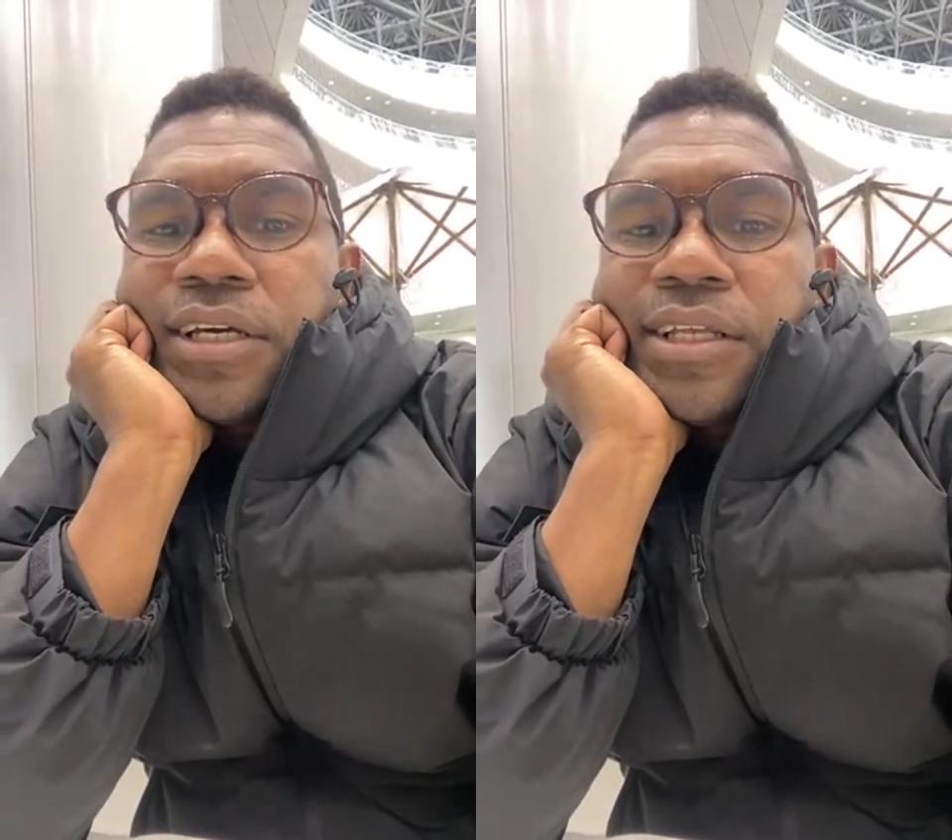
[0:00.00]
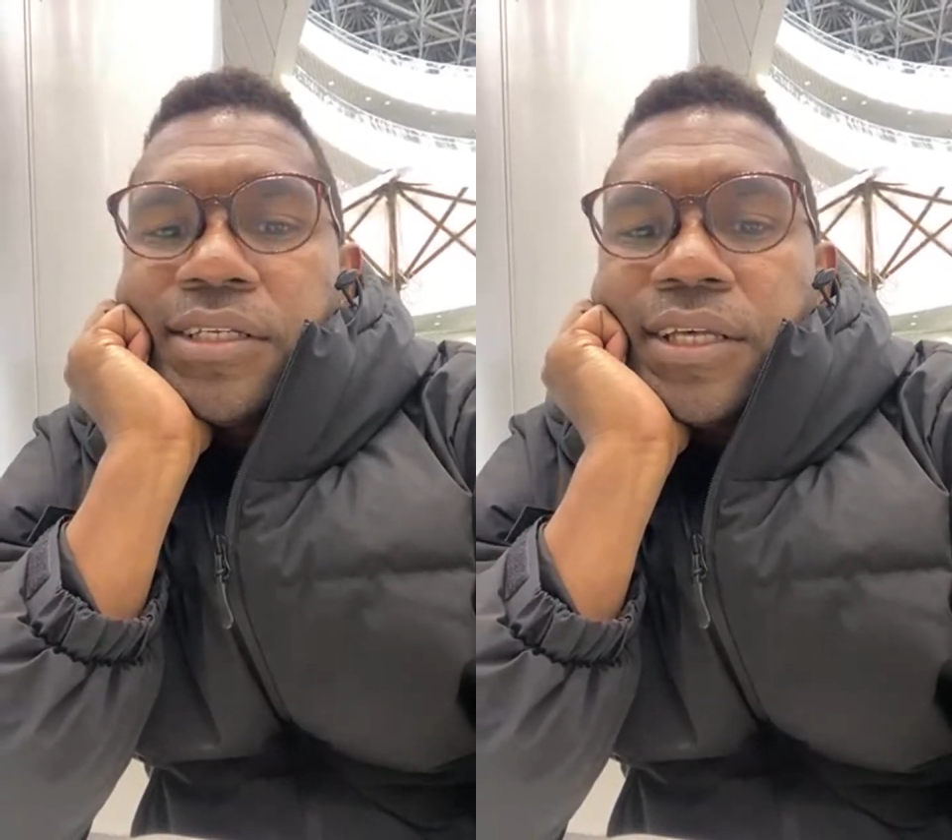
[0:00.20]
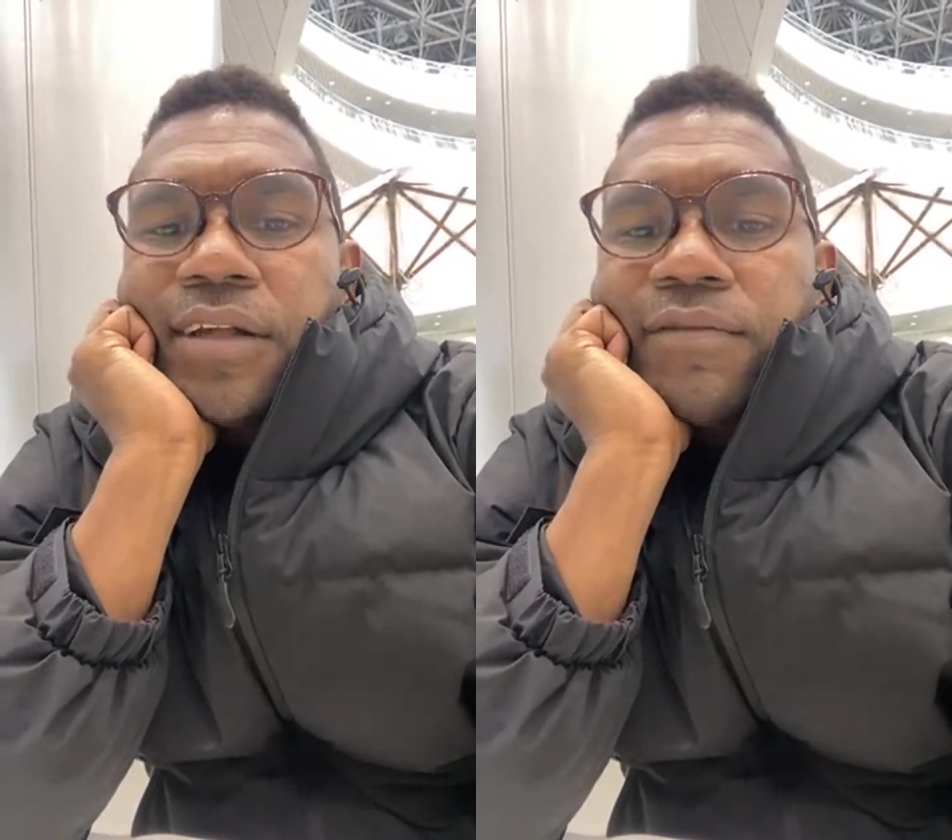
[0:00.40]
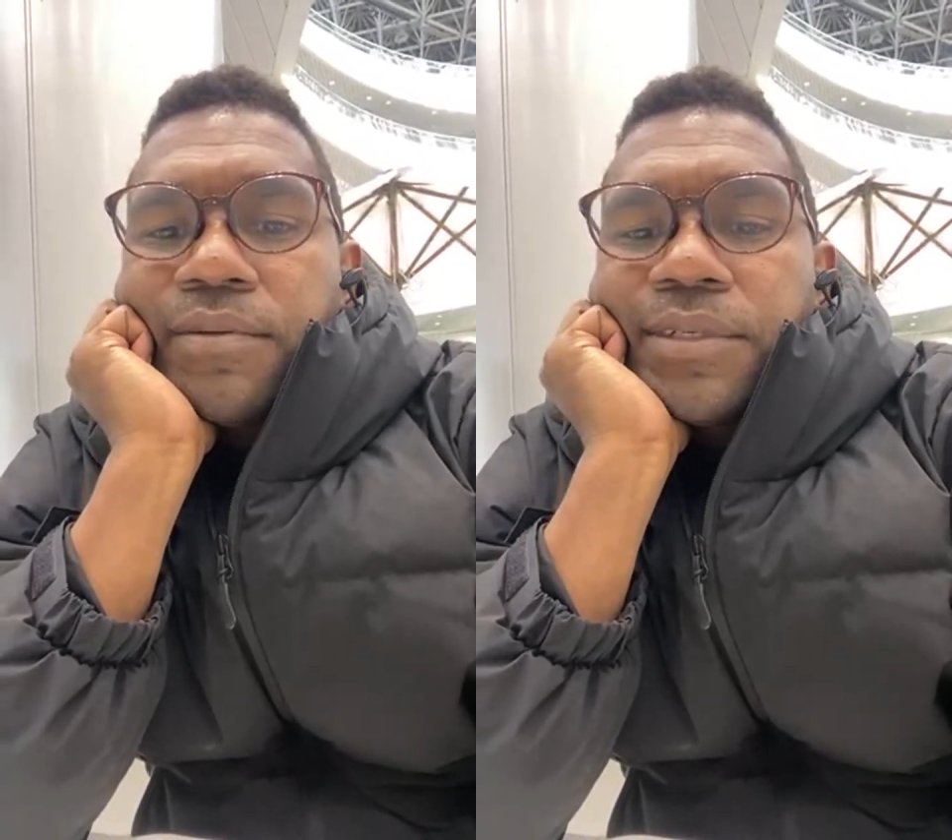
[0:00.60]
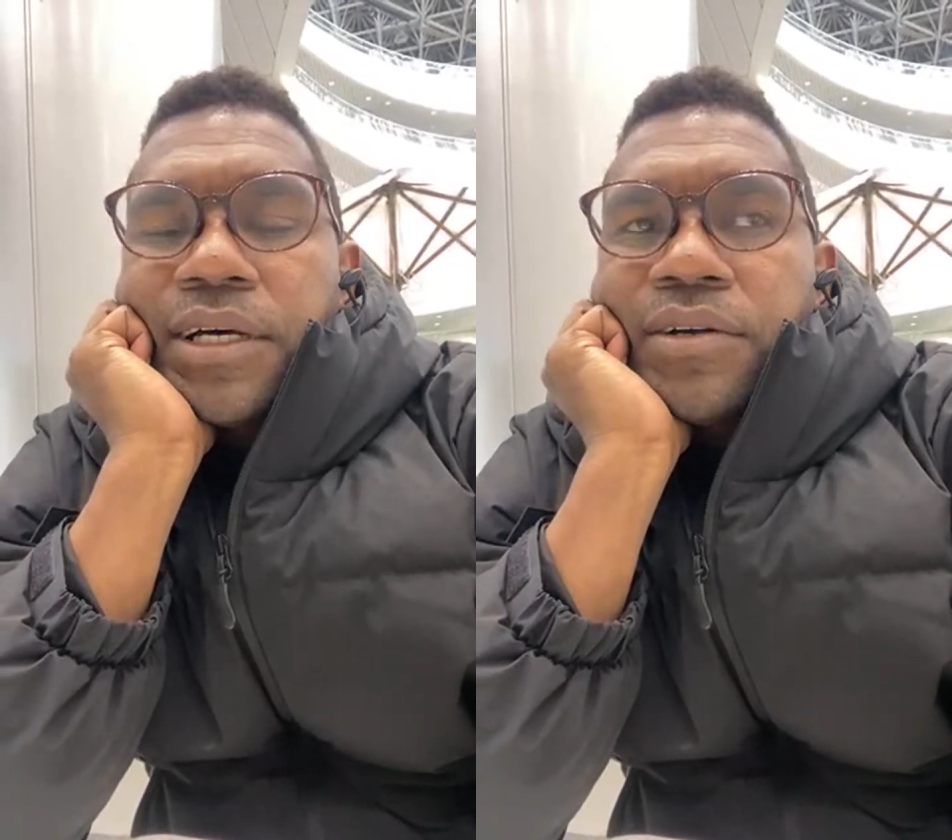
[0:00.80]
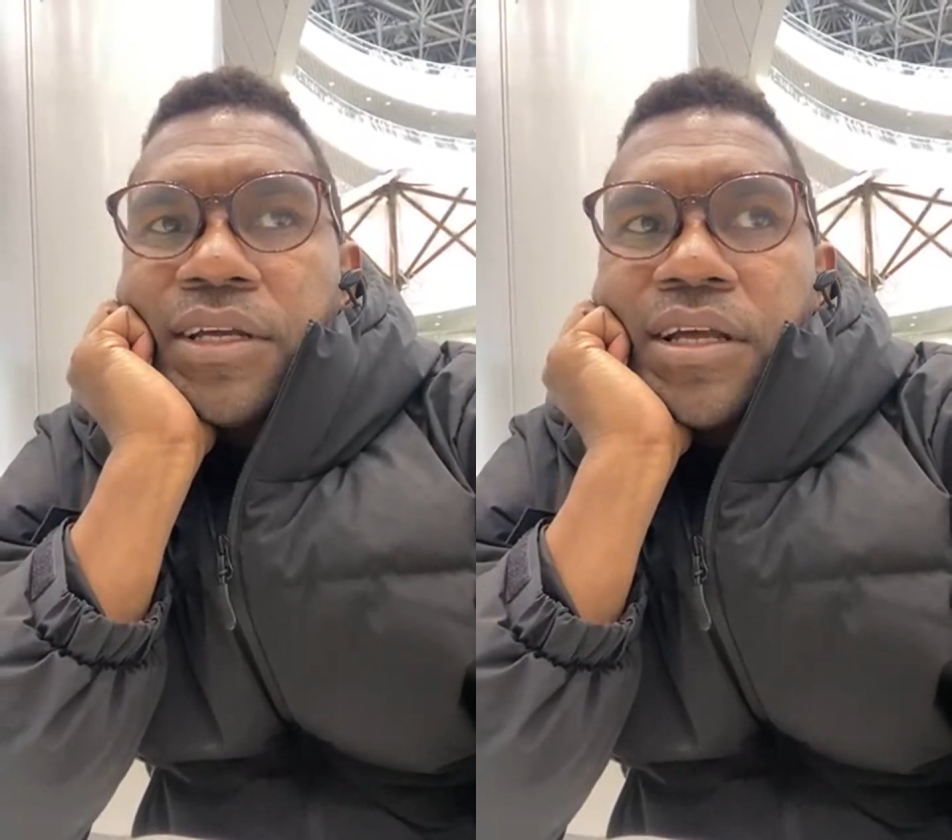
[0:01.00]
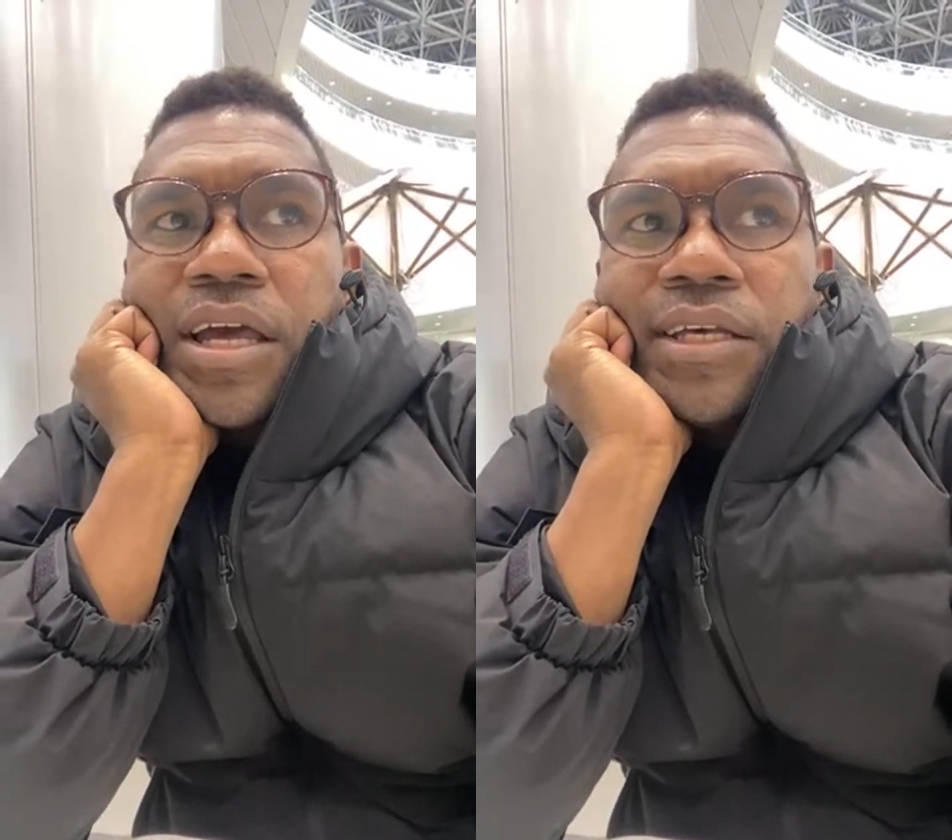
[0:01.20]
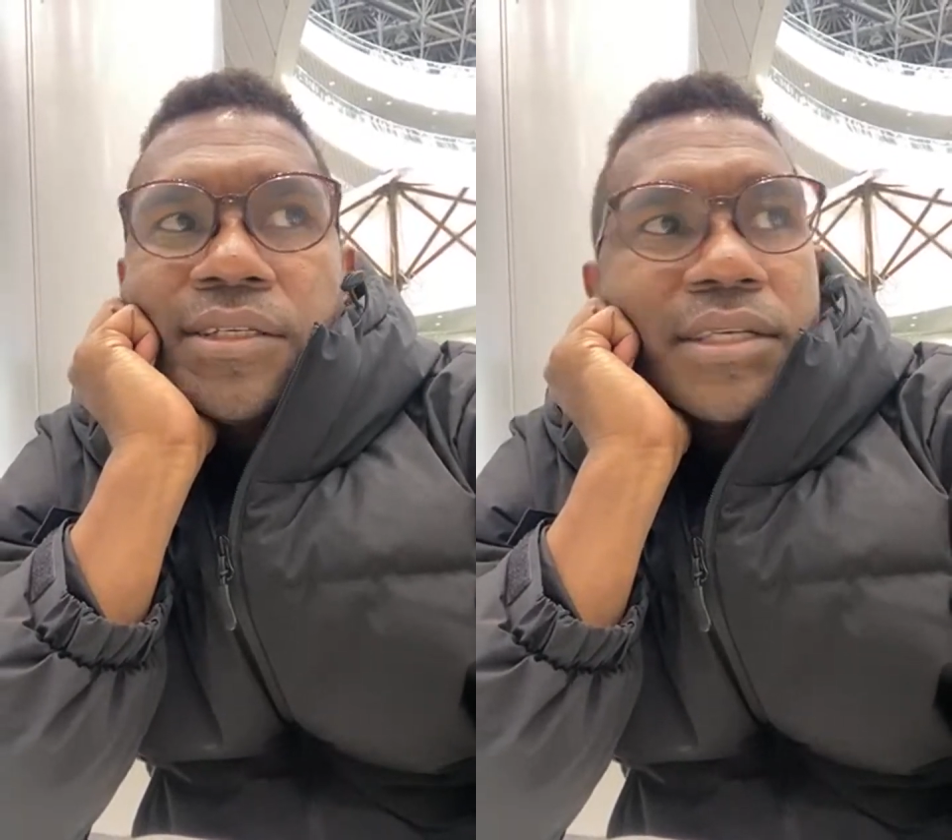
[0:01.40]
like they sail from
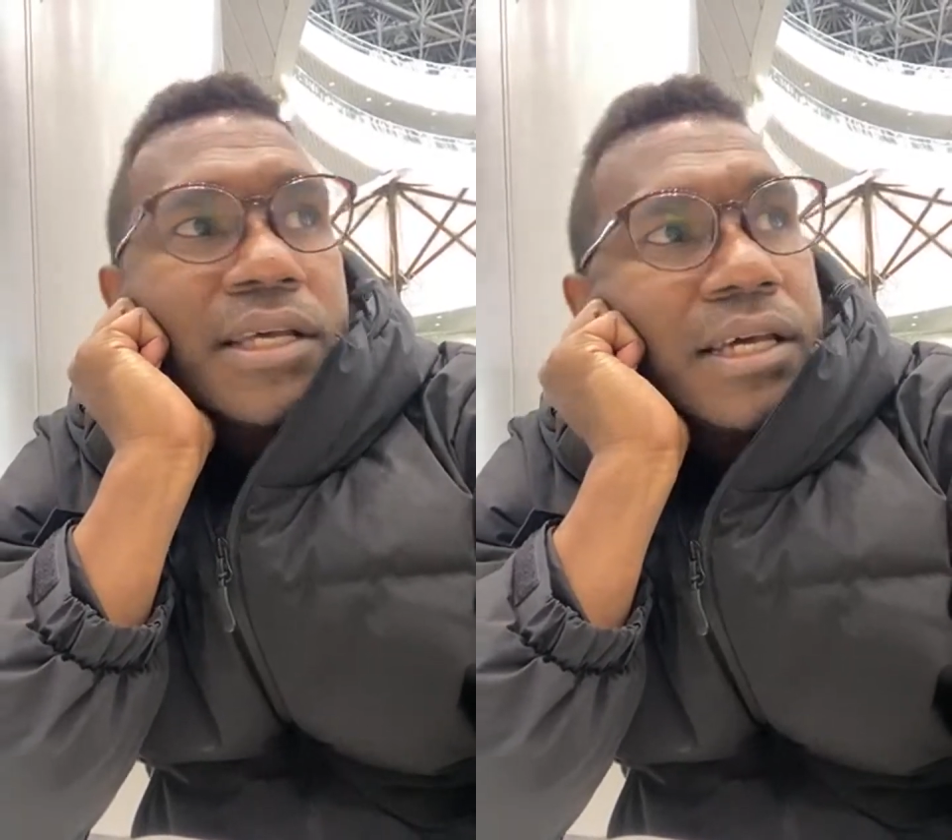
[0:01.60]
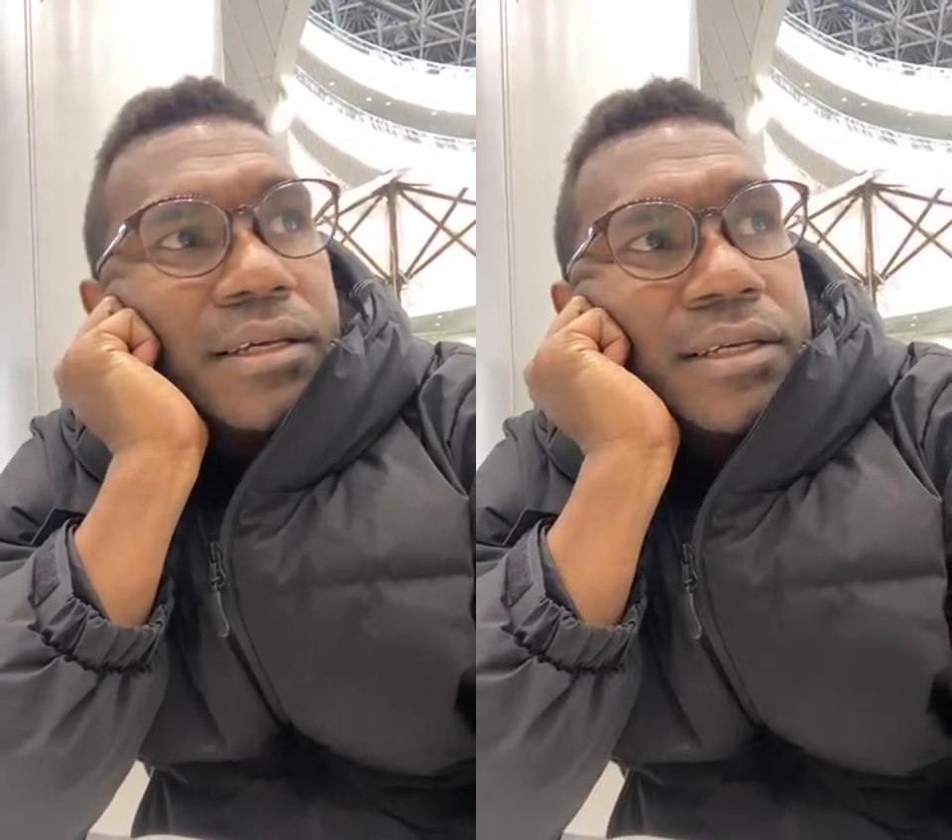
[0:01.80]
Southeast